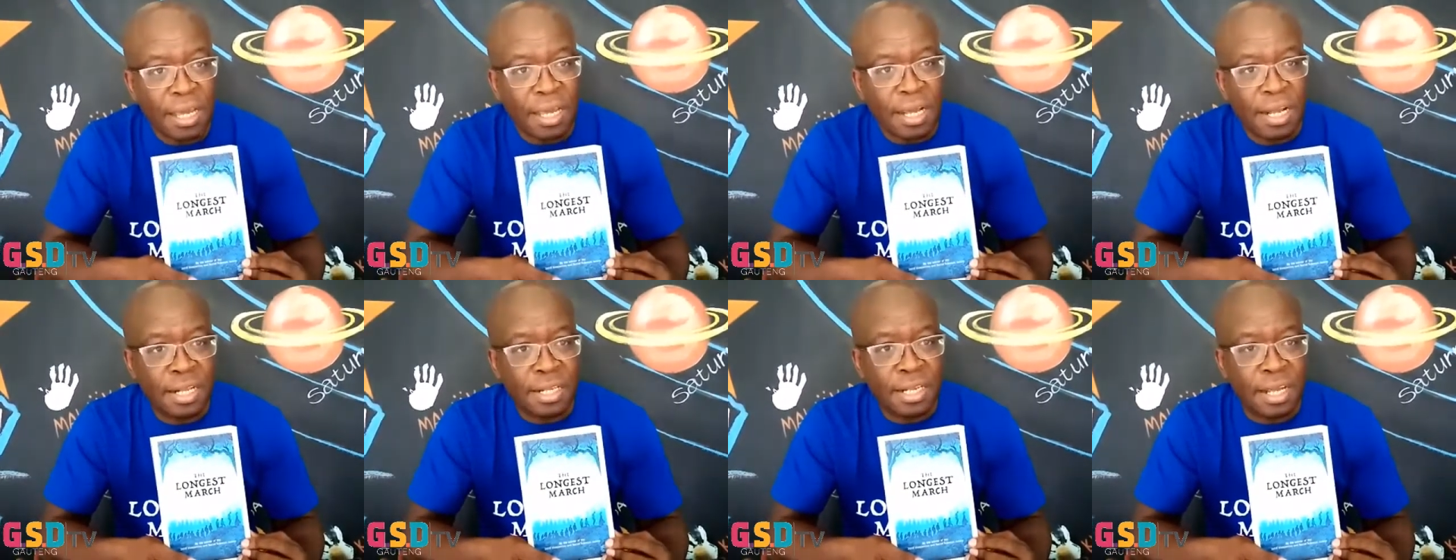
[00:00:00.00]

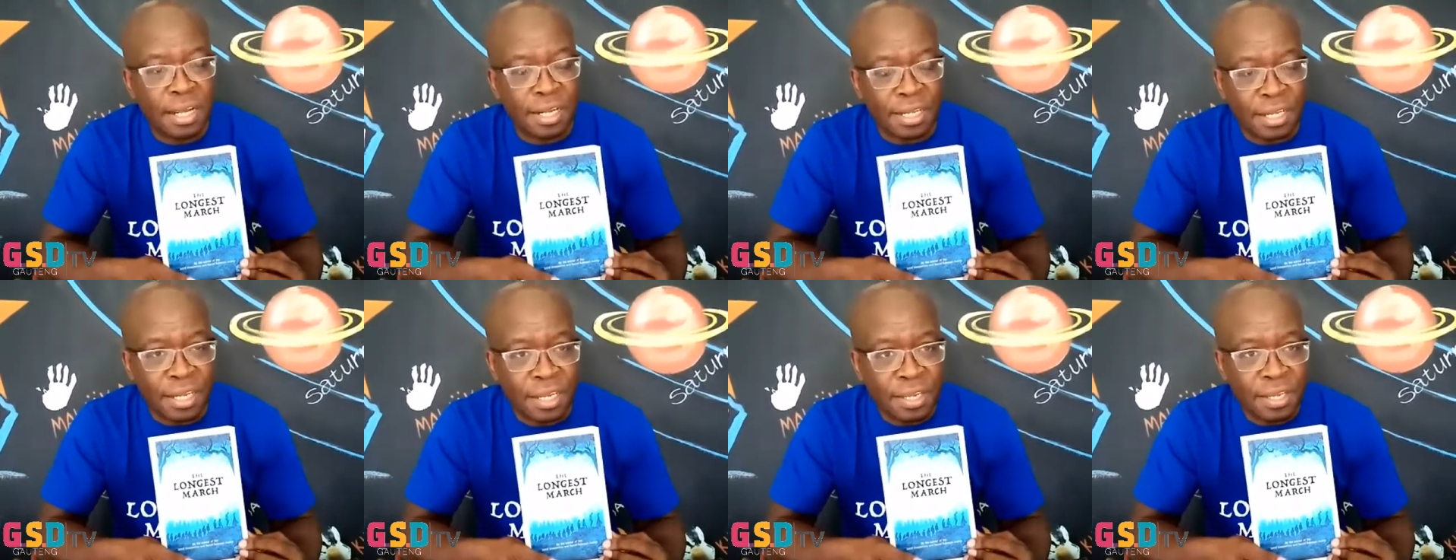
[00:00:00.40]
It's a
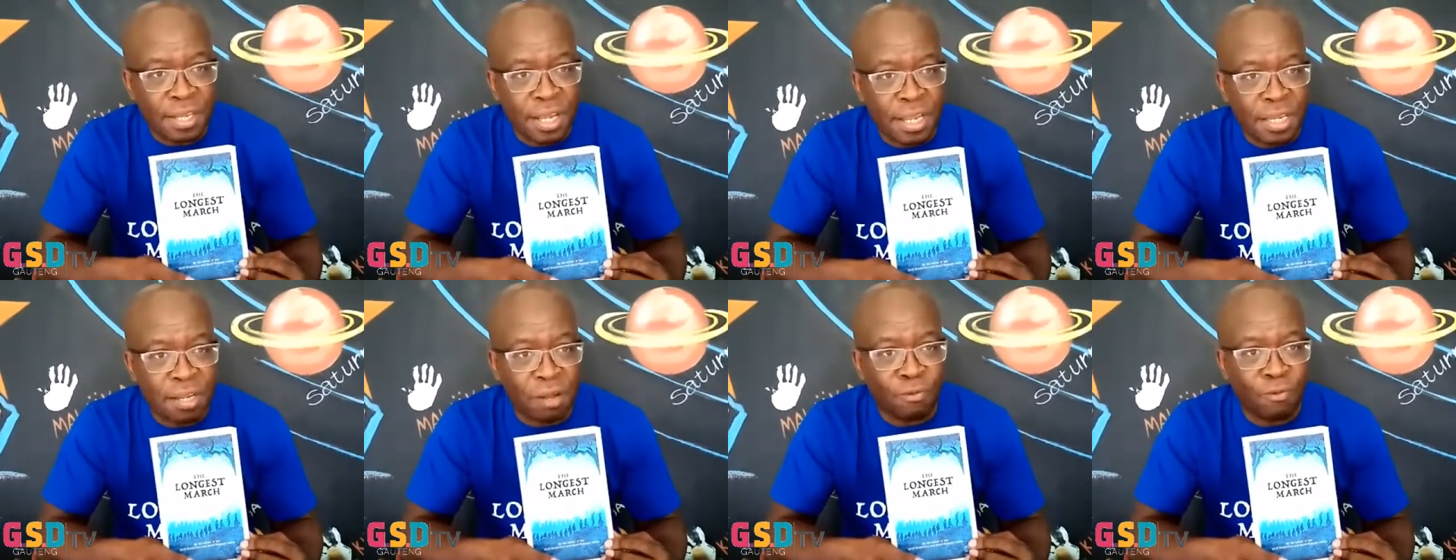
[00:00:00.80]

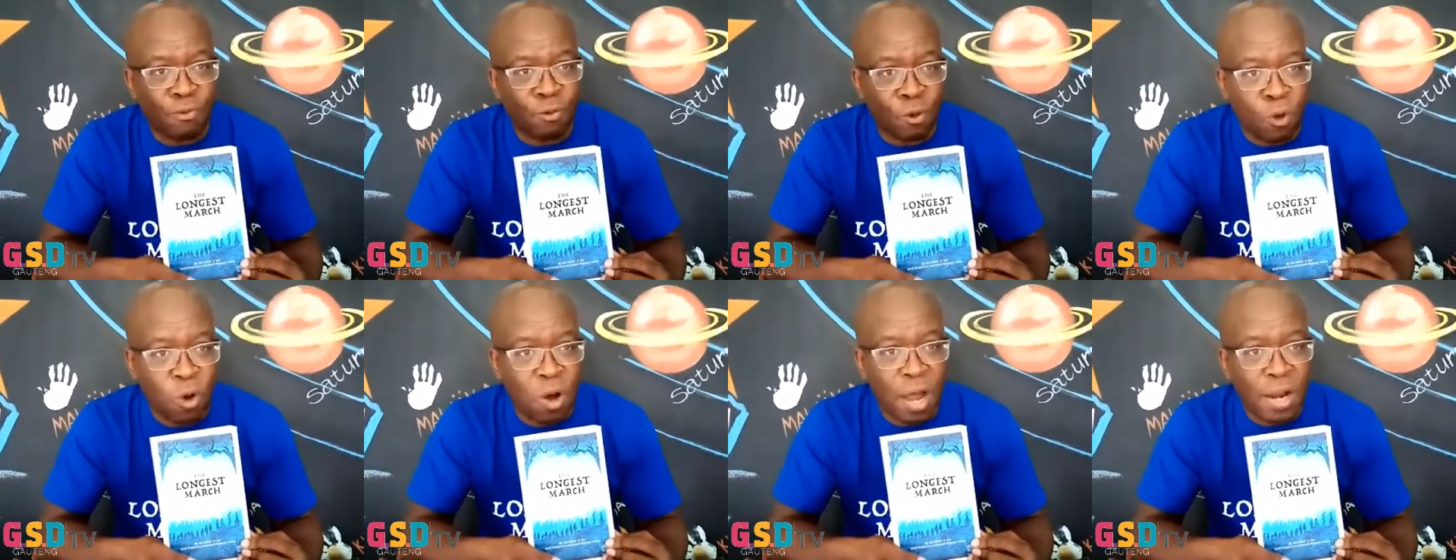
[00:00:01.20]
distance of
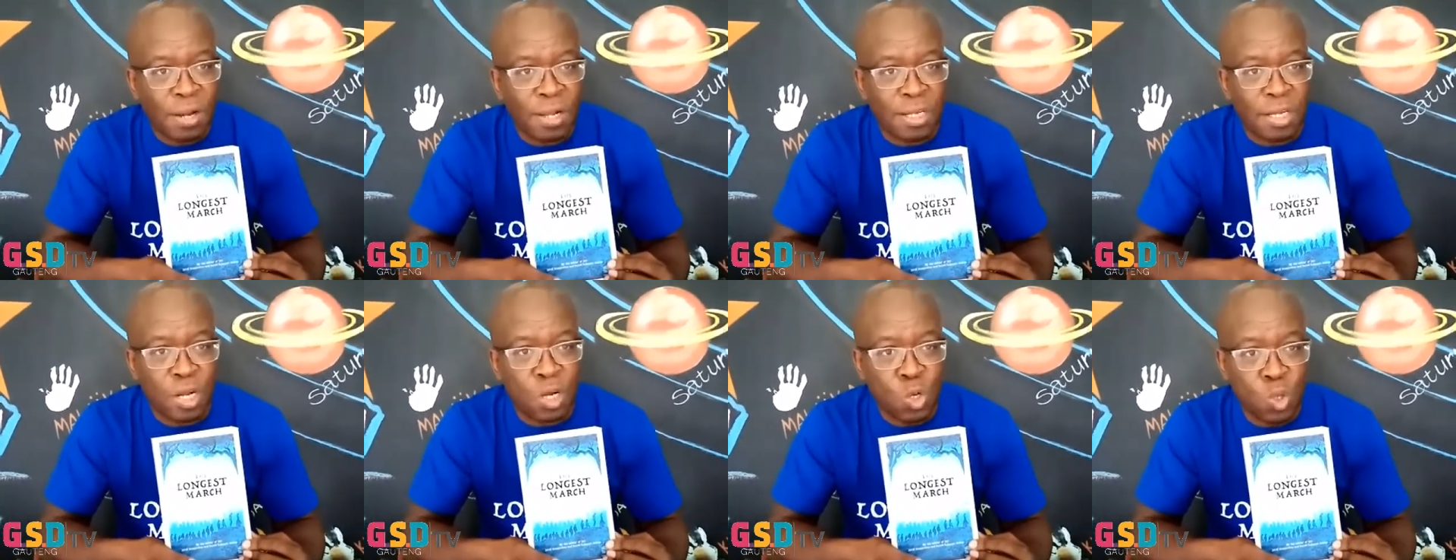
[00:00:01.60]

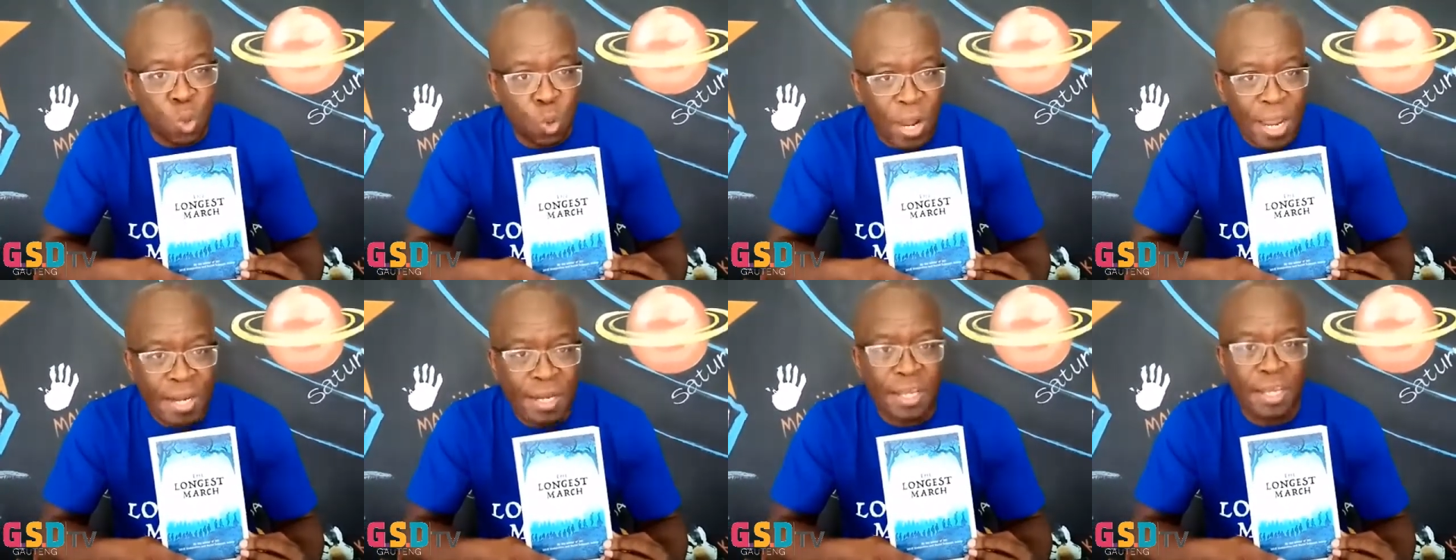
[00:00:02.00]

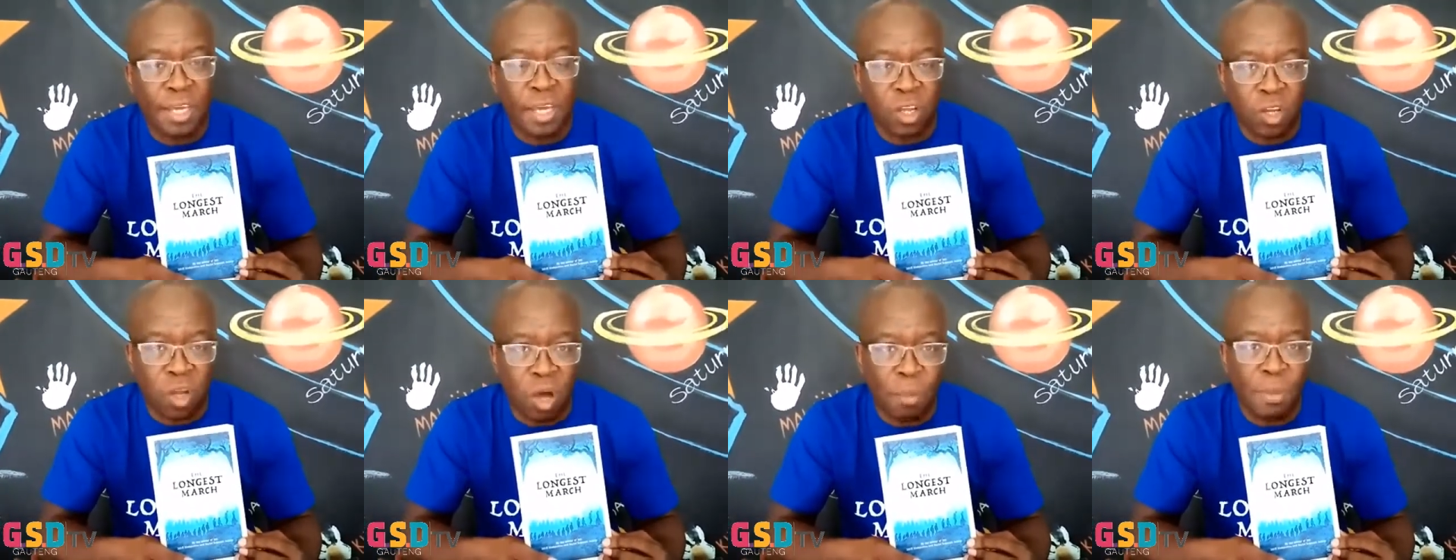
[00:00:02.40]
420
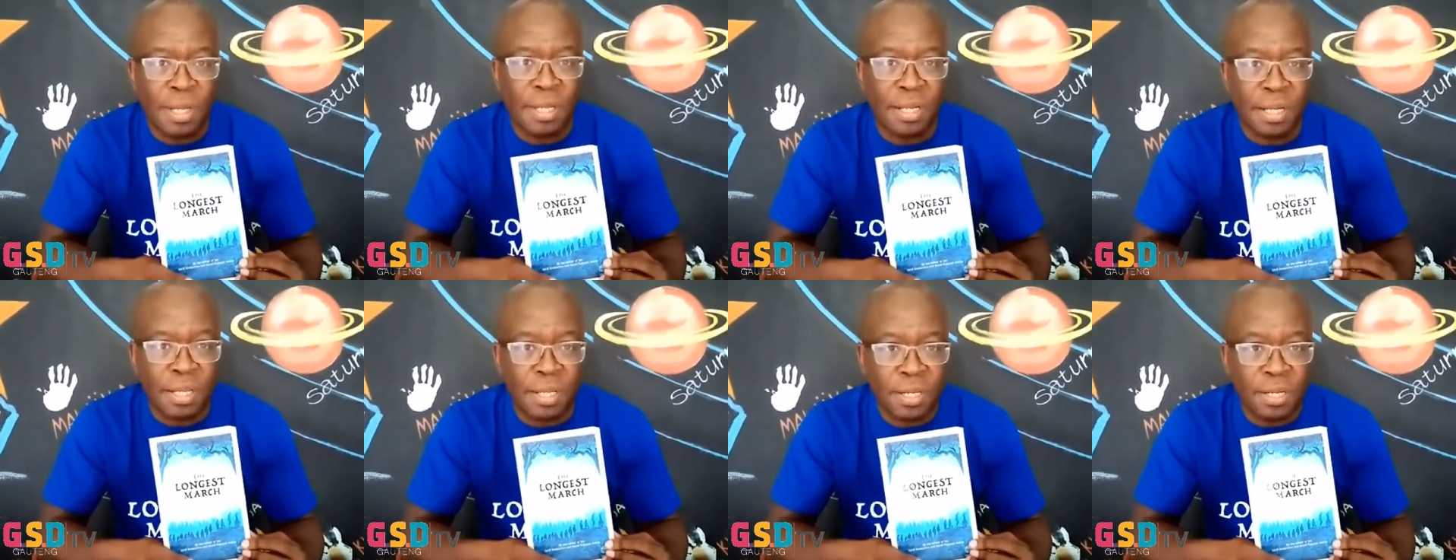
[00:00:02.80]

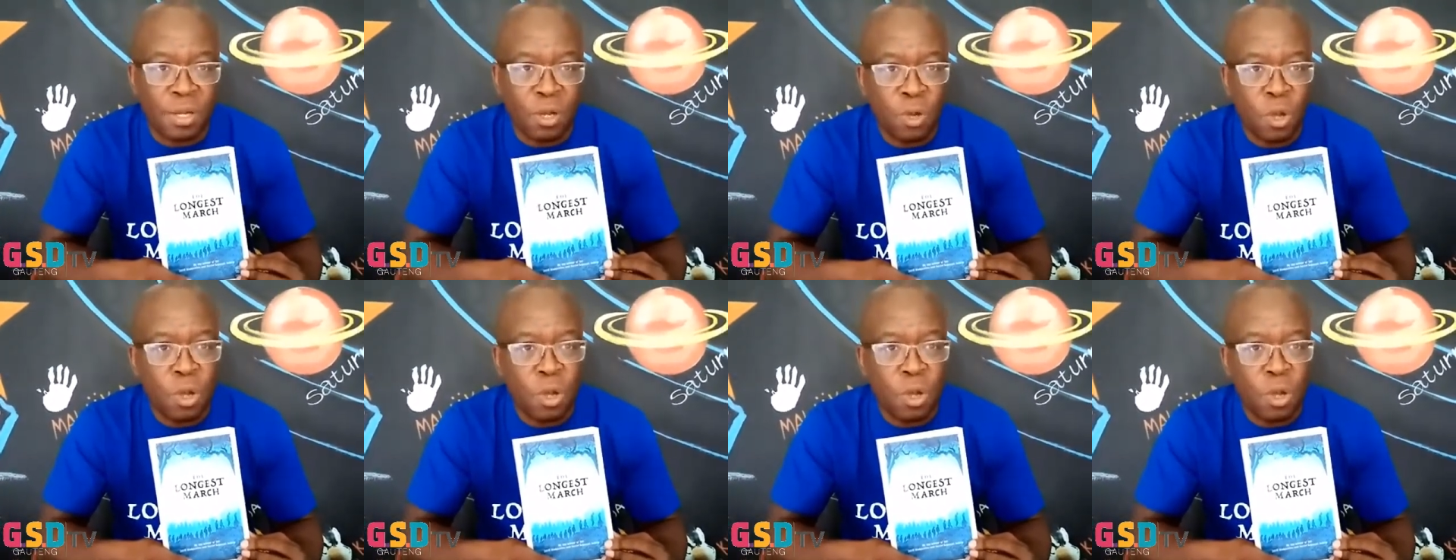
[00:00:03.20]
kilometers.